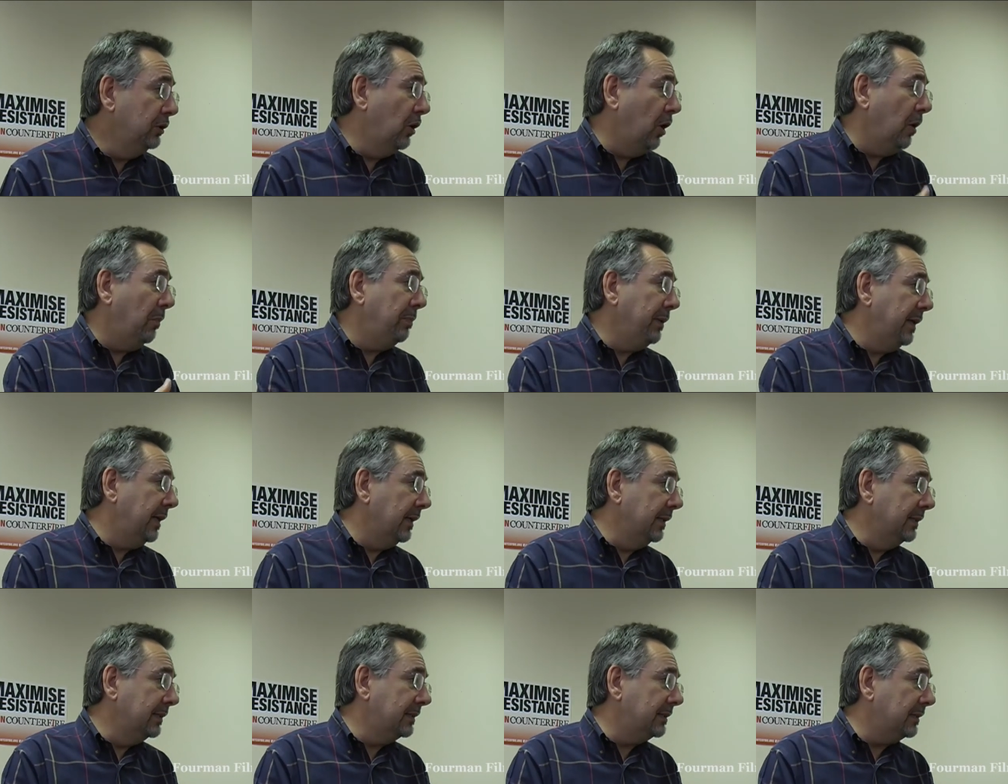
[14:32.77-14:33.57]
not
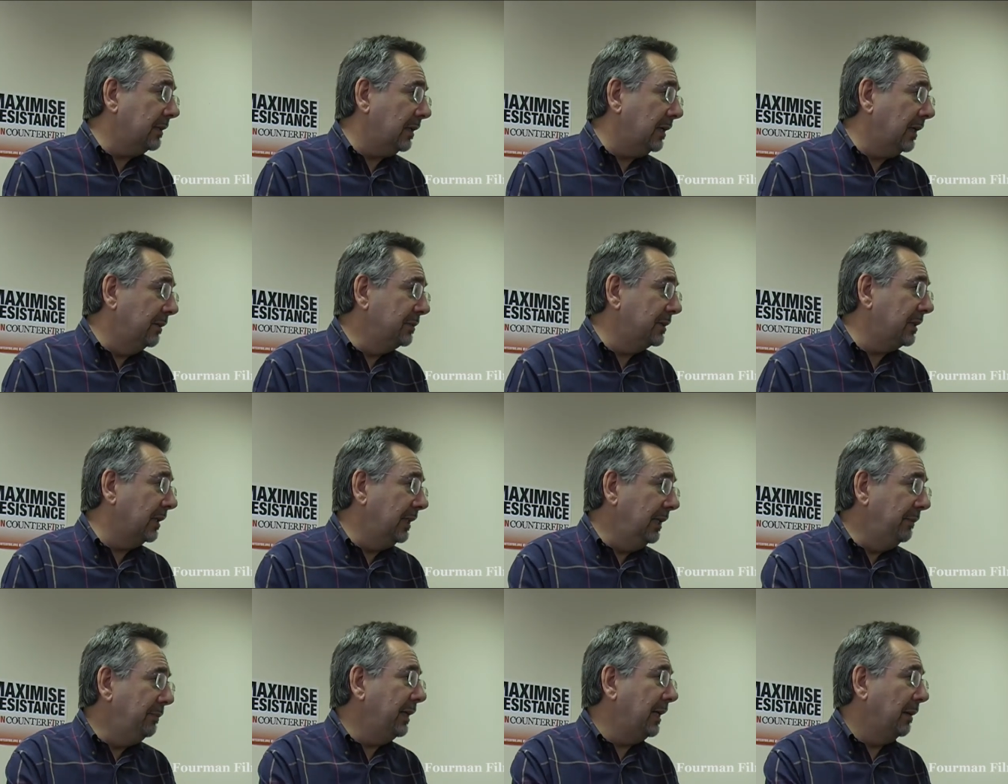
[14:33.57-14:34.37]
because I'm
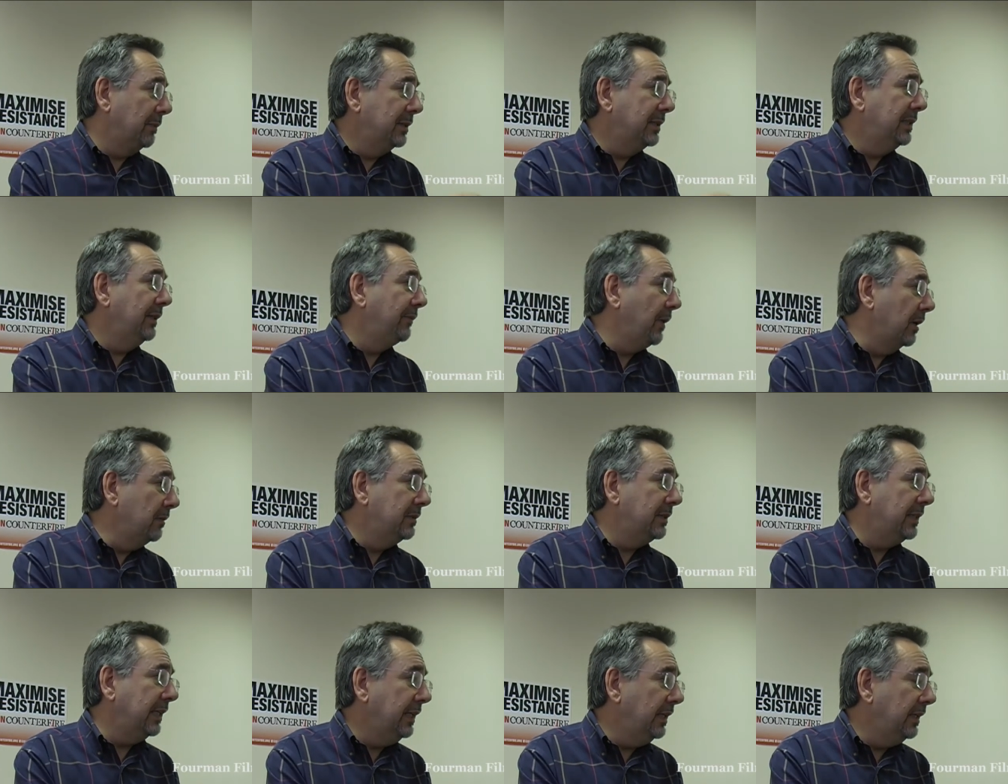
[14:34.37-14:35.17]
suddenly become a
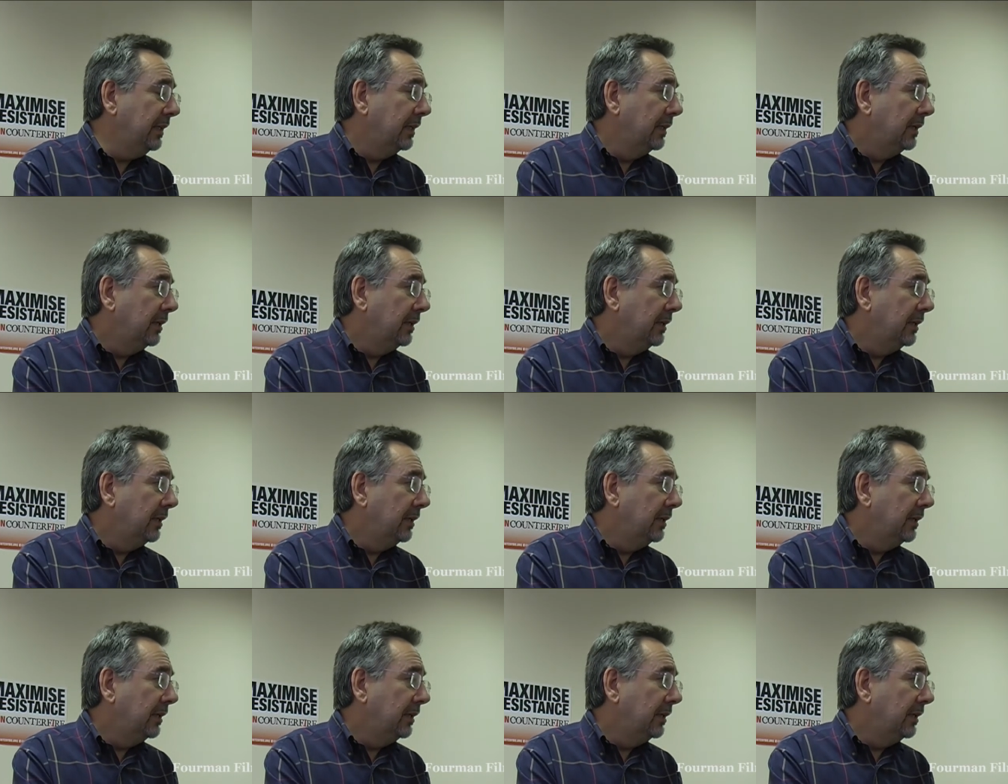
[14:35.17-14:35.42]
devotee